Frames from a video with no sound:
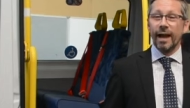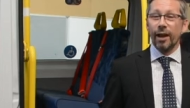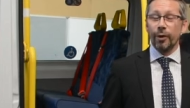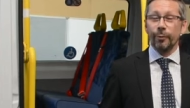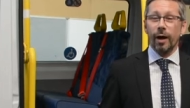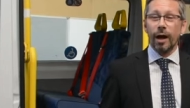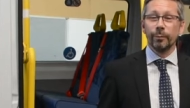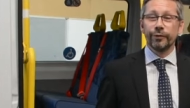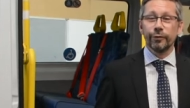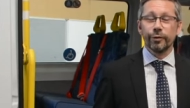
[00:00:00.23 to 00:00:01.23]
Hello,
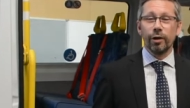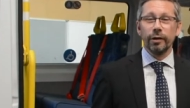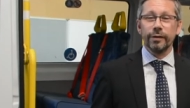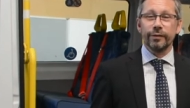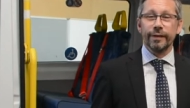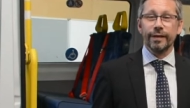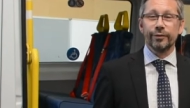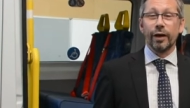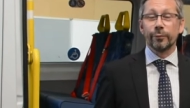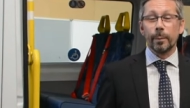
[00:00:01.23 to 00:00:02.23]
I'm Stuart Collins, the
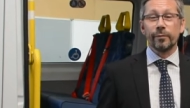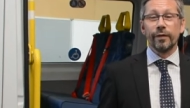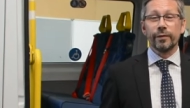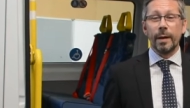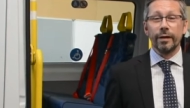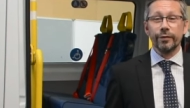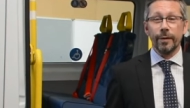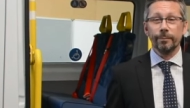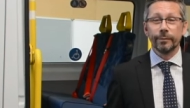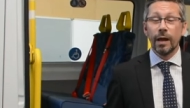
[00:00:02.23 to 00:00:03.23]
Transport Provision Manager.